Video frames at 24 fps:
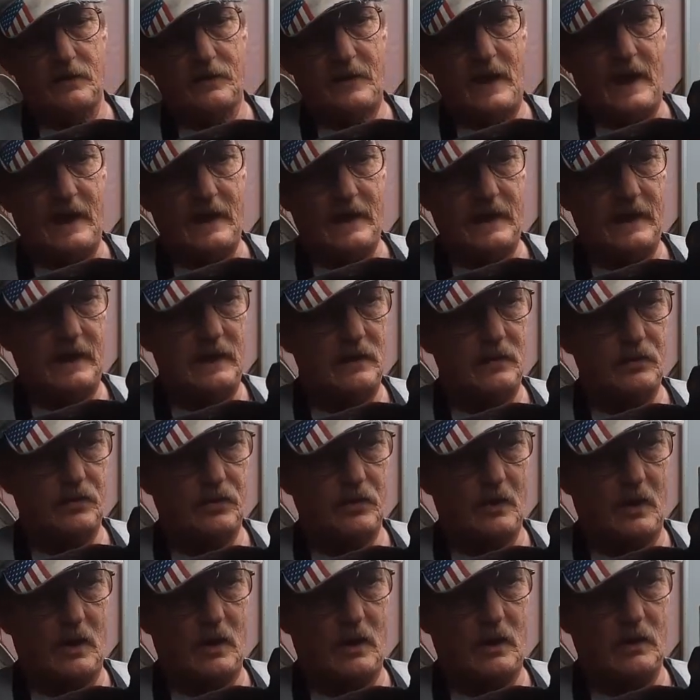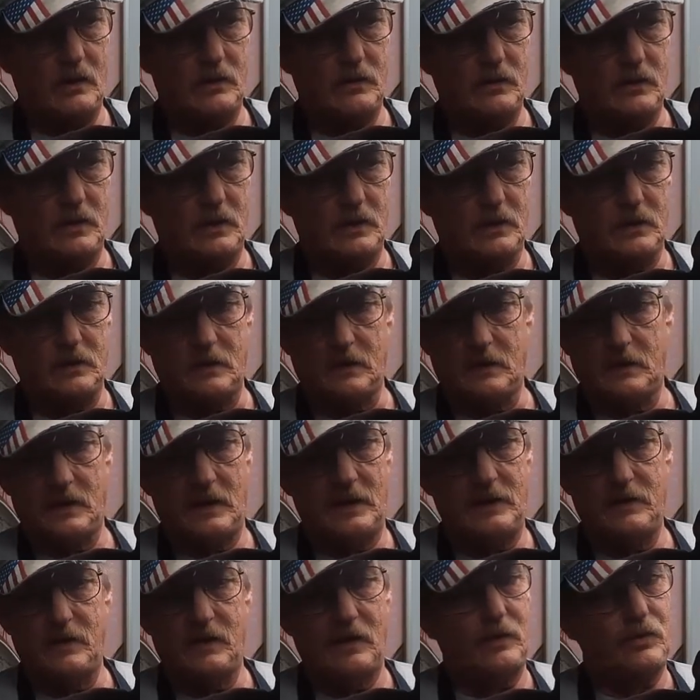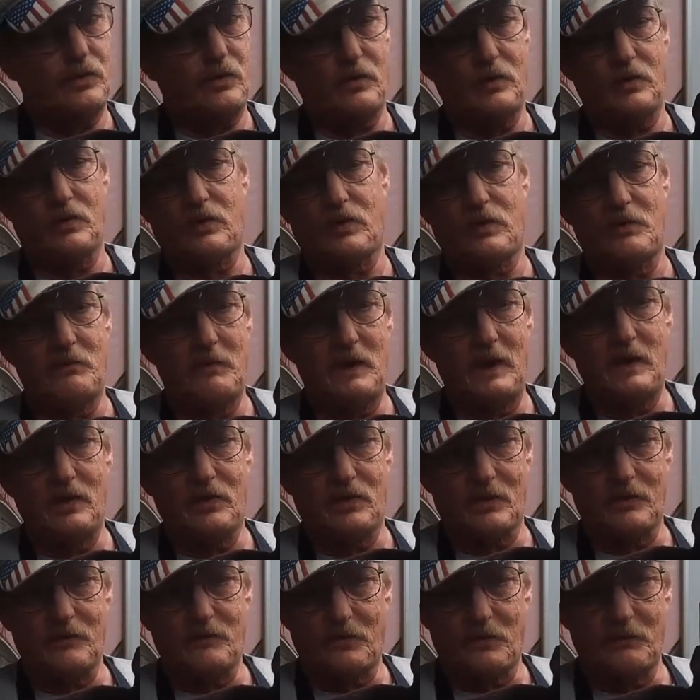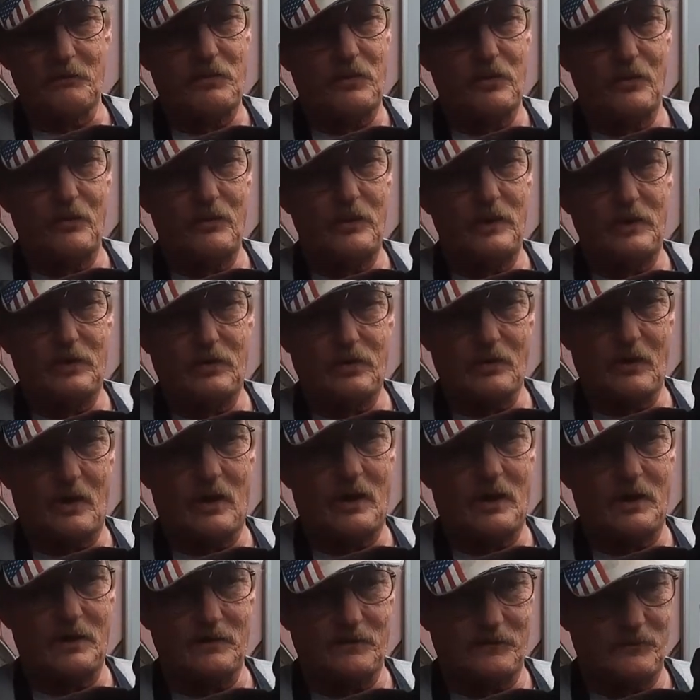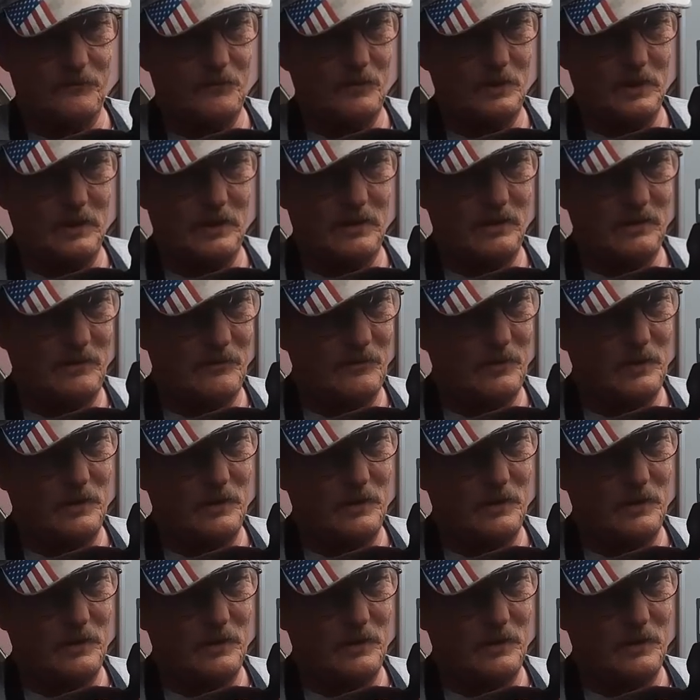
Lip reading: that hands-on, it's just amazing. From 2 weeks on, we